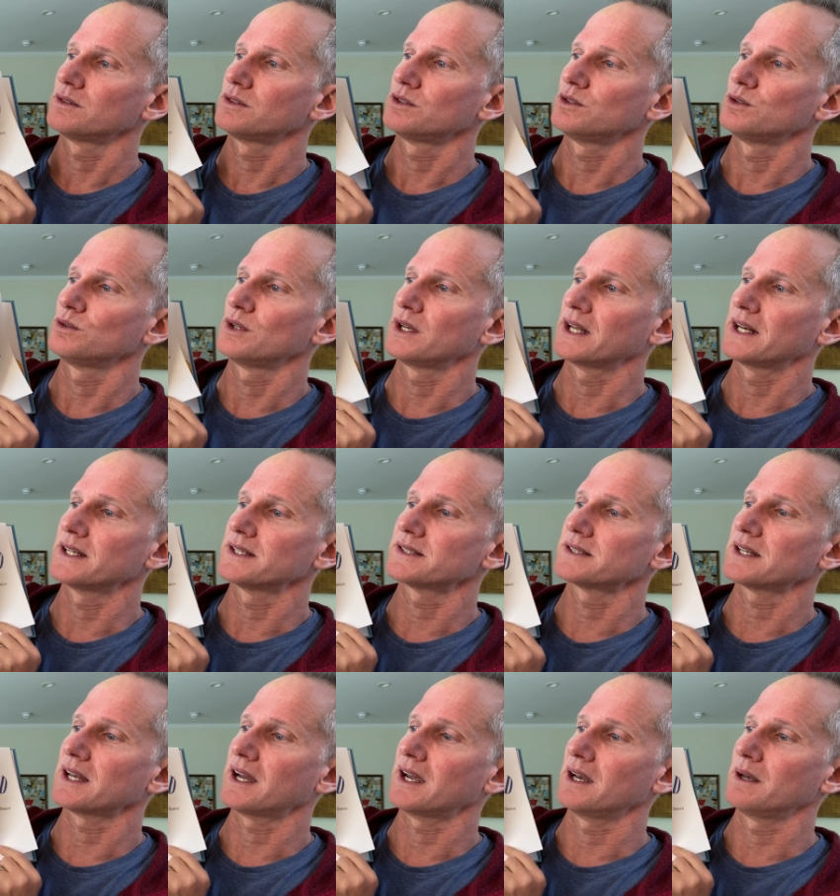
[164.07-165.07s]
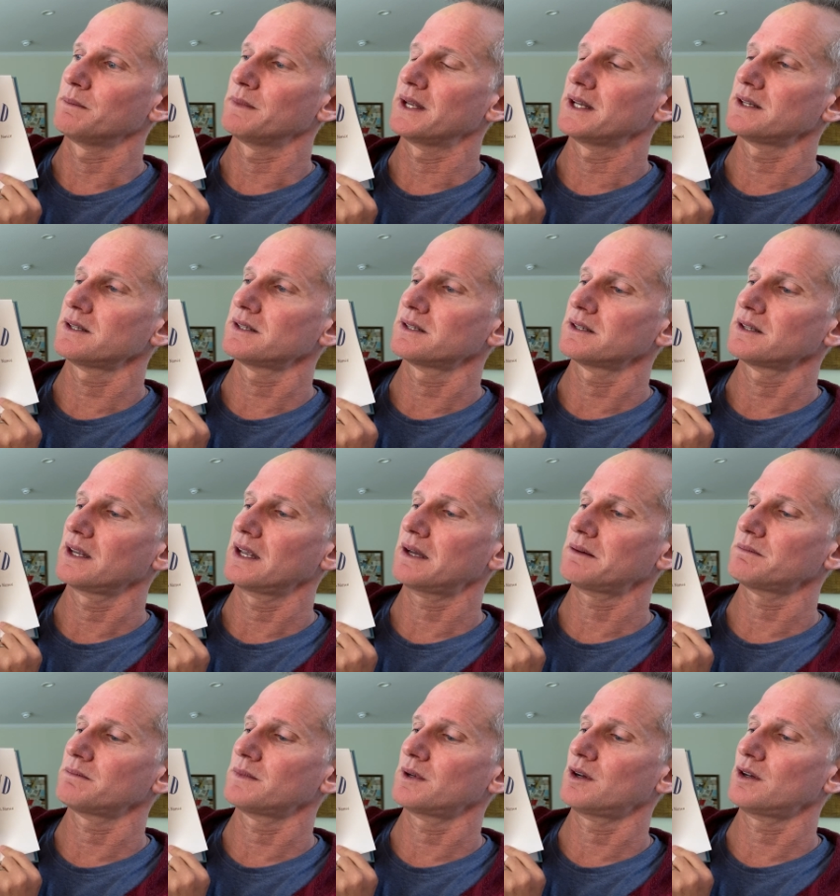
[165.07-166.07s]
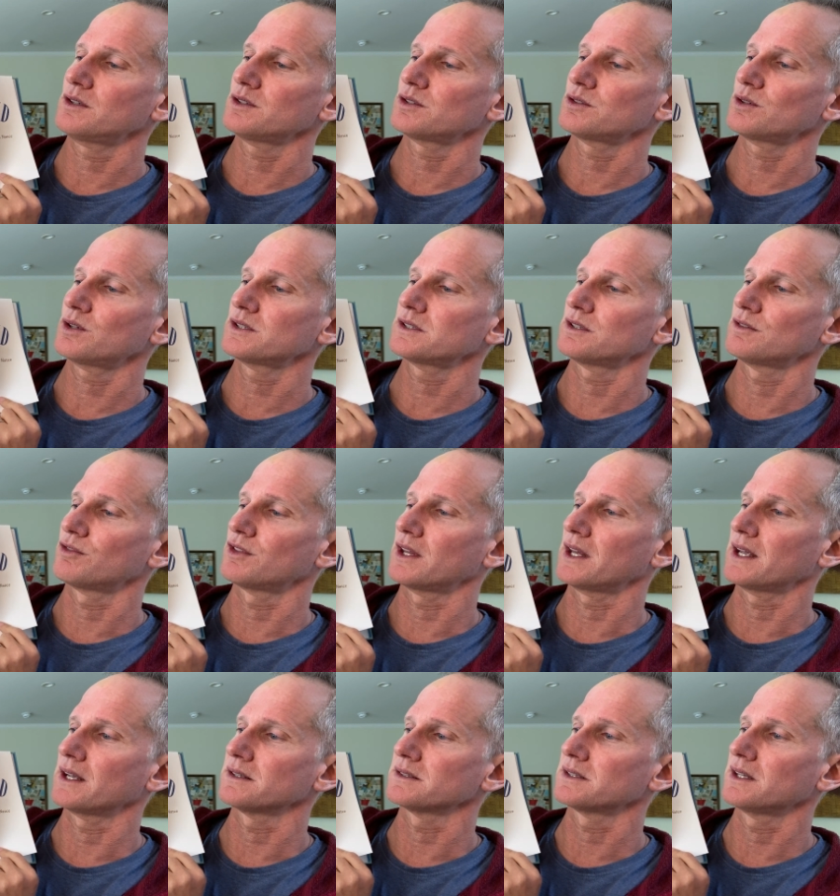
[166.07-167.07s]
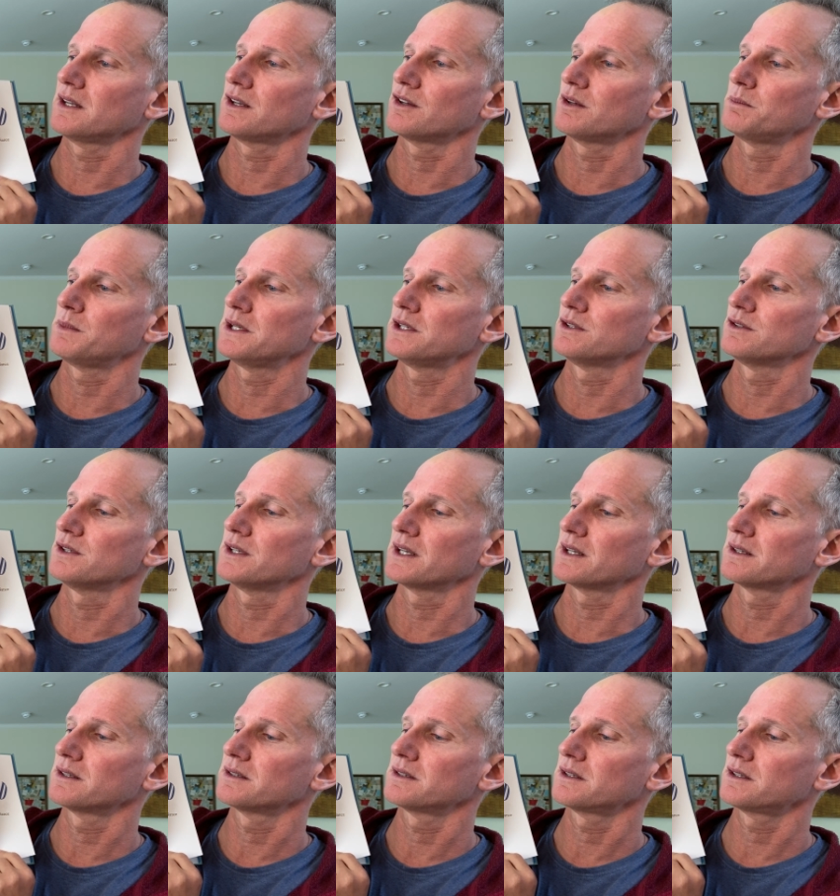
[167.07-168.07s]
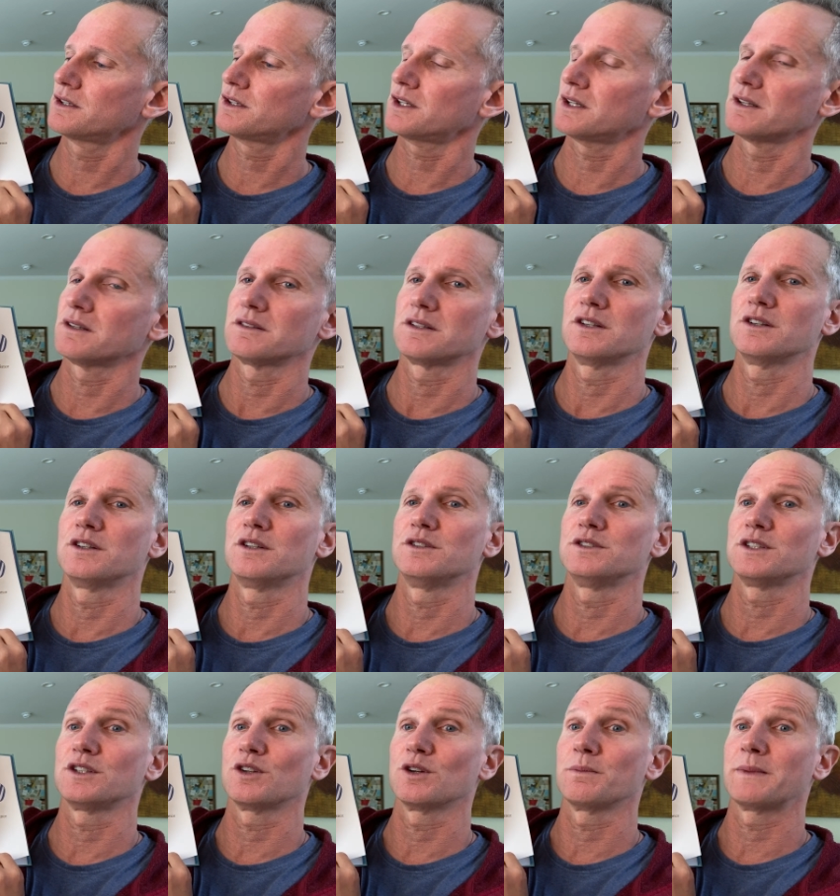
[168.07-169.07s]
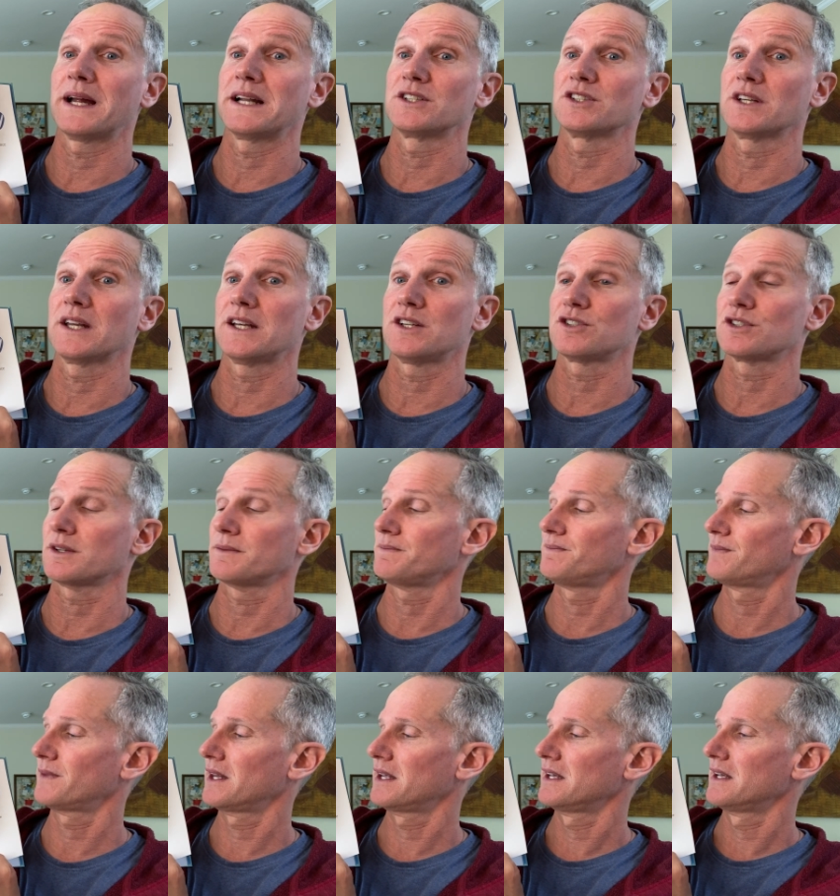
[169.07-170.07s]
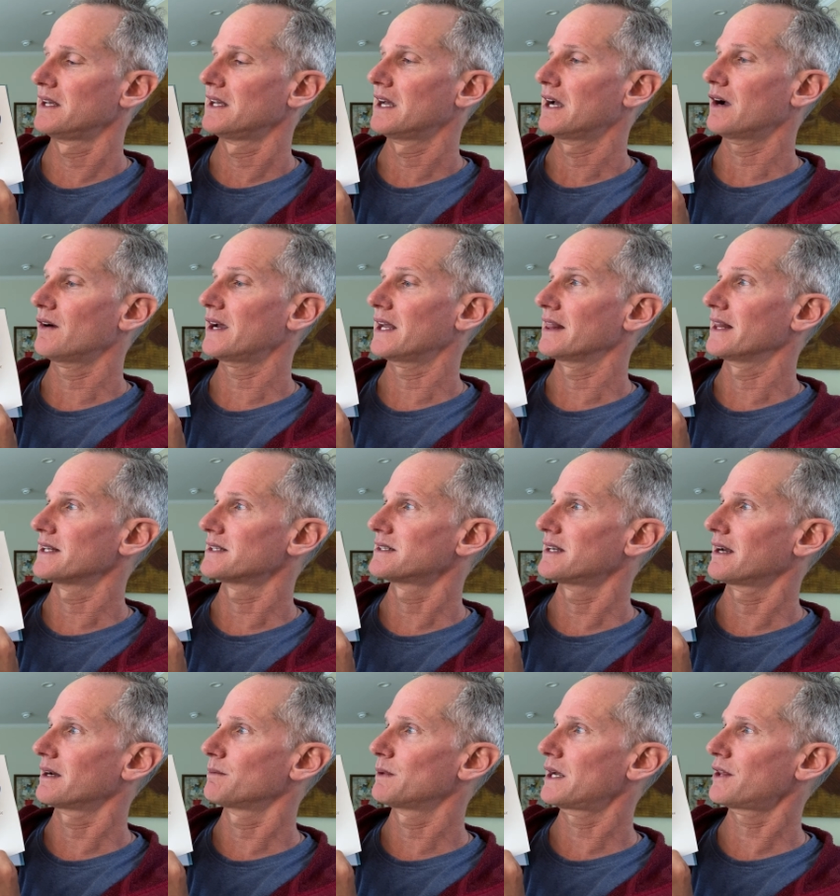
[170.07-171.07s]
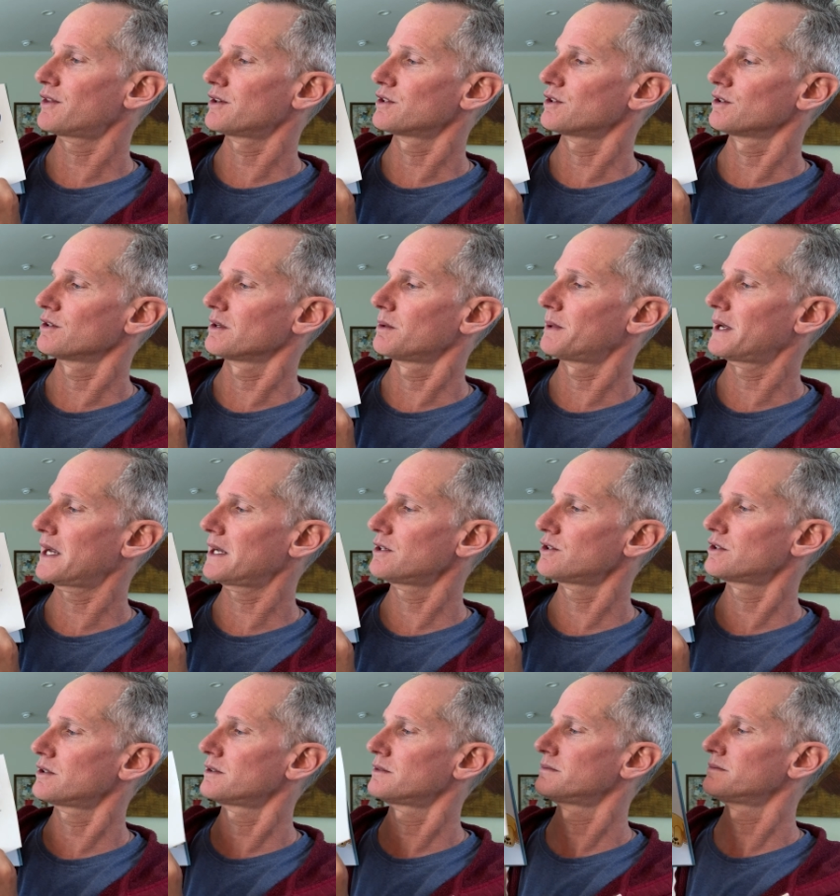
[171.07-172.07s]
doing an assignment. Yep, all sorts of things he could be doing. Good, you're using your imagination. All right, let's take a breath and turn the page.